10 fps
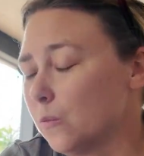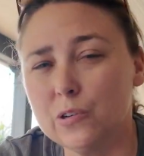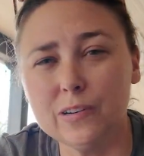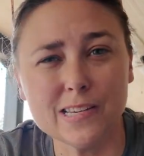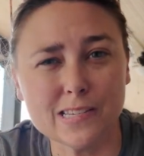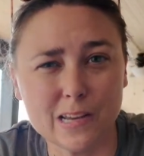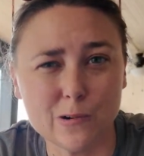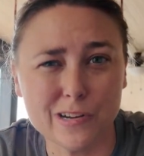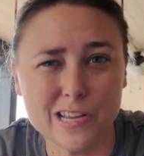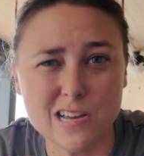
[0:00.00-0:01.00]
We're gonna get
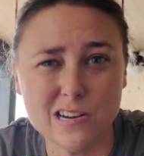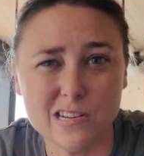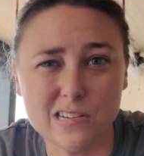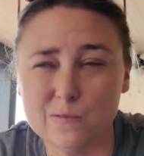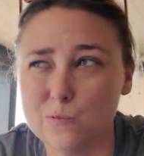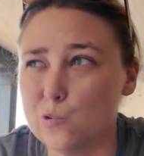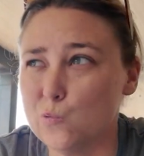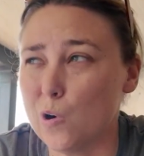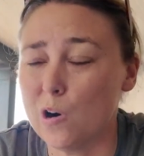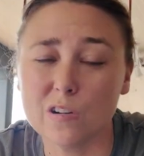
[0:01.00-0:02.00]
settled in, and then we'll
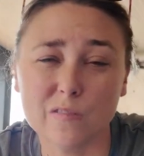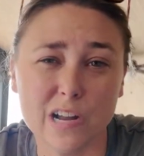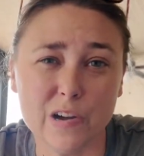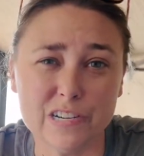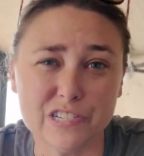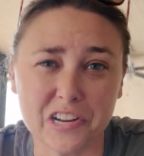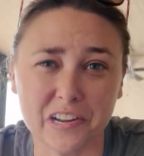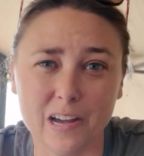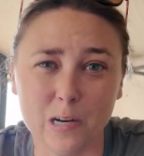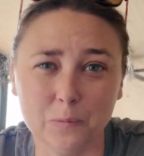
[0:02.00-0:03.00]
walk around and check
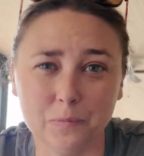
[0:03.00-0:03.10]
out